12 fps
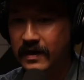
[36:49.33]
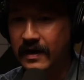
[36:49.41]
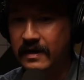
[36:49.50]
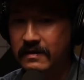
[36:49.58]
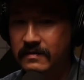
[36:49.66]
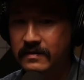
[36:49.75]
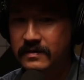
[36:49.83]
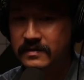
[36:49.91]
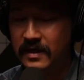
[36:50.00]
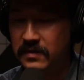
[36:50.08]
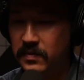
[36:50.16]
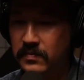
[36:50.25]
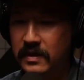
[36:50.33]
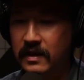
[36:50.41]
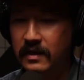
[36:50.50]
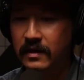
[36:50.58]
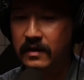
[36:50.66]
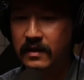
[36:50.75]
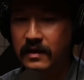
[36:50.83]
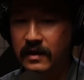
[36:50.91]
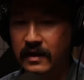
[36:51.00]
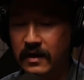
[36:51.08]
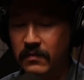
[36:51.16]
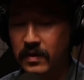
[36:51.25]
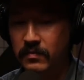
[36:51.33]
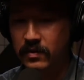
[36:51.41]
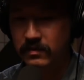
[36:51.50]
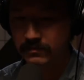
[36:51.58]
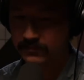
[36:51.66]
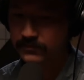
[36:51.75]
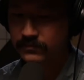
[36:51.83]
I set up a meeting, and I remember